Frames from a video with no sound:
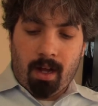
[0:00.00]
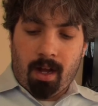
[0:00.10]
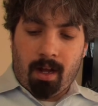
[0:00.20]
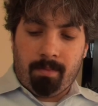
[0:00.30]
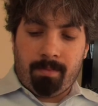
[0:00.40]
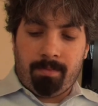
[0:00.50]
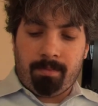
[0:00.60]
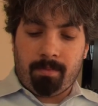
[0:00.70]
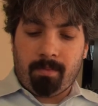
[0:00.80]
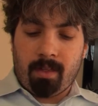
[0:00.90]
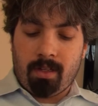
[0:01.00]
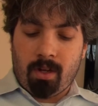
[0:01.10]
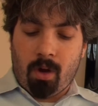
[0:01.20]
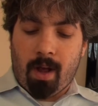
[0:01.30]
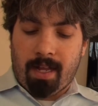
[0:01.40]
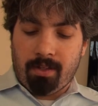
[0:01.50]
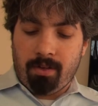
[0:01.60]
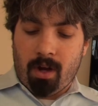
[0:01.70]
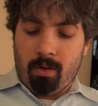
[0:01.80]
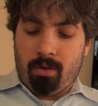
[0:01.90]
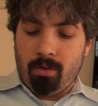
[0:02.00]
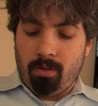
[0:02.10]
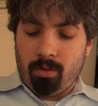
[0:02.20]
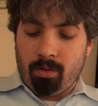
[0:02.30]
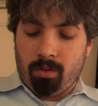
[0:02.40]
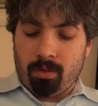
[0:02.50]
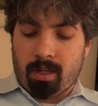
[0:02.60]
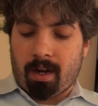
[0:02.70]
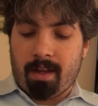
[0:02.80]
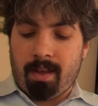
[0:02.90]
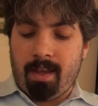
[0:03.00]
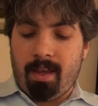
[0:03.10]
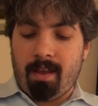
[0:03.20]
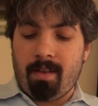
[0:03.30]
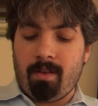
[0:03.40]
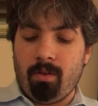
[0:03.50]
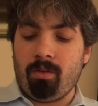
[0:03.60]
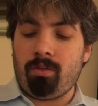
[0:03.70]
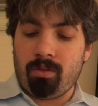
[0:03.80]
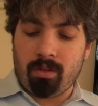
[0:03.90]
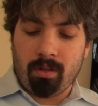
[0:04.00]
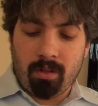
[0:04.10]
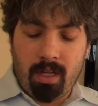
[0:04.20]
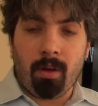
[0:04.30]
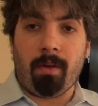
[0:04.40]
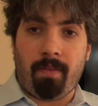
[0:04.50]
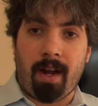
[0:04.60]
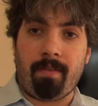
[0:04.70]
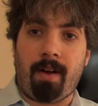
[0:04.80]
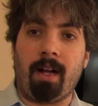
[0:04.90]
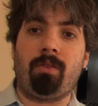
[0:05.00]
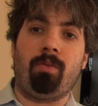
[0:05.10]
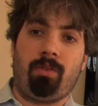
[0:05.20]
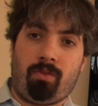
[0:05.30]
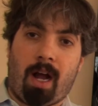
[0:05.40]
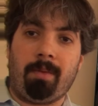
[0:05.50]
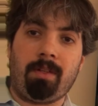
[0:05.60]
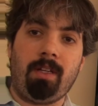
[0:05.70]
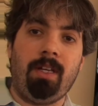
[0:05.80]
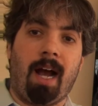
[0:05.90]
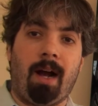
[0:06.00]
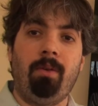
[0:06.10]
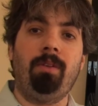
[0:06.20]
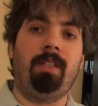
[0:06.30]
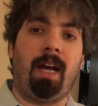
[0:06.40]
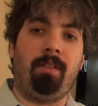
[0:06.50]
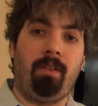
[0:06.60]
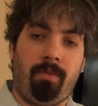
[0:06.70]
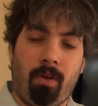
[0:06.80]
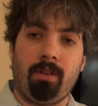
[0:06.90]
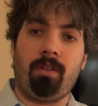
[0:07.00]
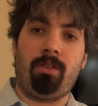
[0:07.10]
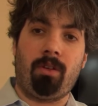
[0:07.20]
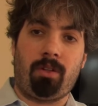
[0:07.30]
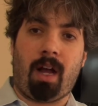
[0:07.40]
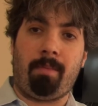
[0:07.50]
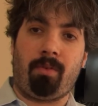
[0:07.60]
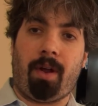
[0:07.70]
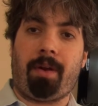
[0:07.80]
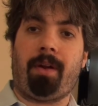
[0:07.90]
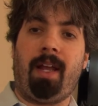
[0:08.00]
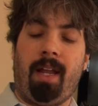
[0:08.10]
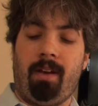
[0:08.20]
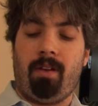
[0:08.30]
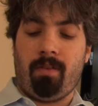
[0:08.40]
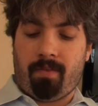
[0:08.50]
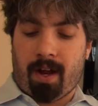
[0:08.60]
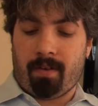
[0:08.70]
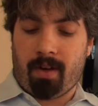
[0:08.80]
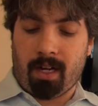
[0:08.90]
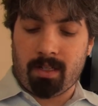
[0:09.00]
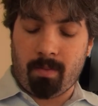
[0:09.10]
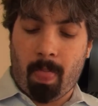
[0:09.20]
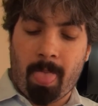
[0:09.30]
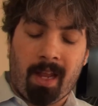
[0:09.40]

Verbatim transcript: Um, so as you know, Google sorry, Google deal with Firefox was dropped. Yahoo is now the default search operator in Firefox.